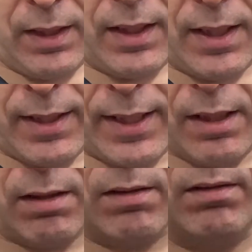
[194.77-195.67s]
And
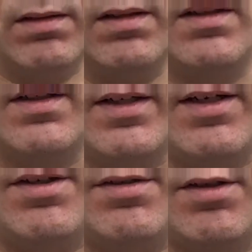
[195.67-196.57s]
here
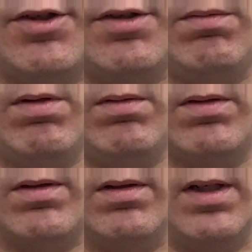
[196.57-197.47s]
is your
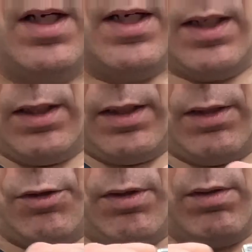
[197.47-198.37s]
rotor. There's
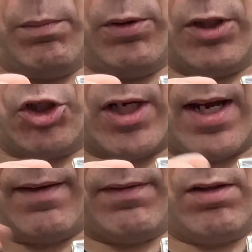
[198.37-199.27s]
your output
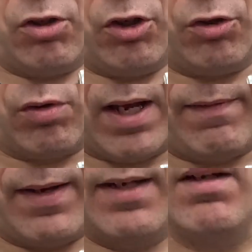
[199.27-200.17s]
shaft, your drive-in,